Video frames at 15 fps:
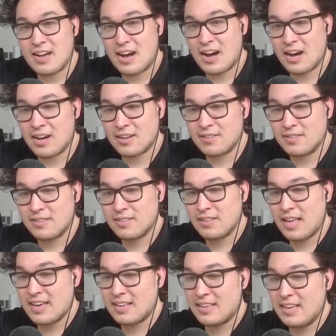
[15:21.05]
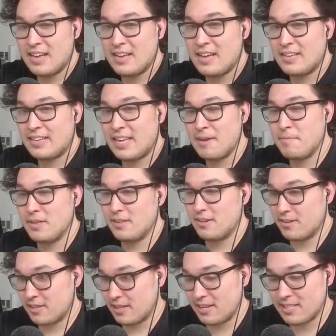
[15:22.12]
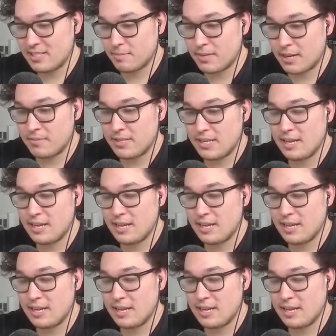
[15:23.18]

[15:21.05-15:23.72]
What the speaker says: Like, it can be a little clunky sometimes.